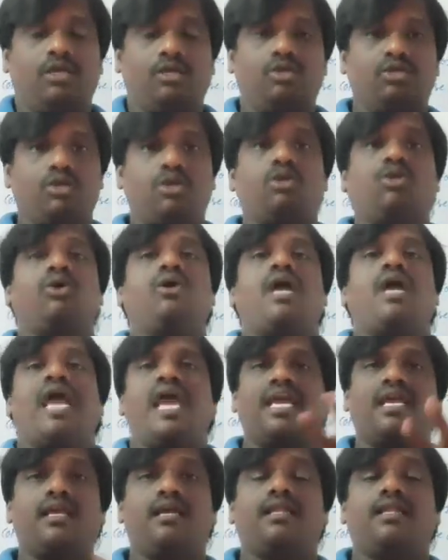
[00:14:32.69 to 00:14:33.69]
You should know
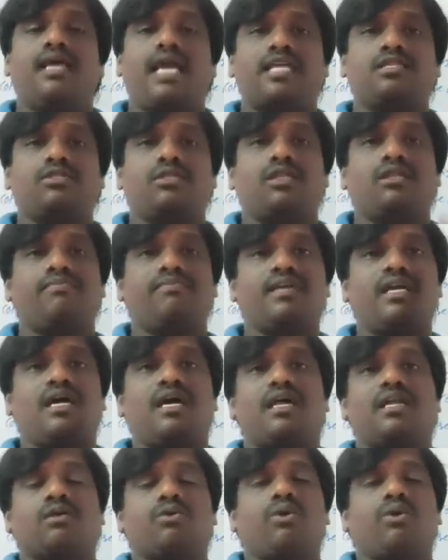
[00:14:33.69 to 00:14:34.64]
angle. Actually we are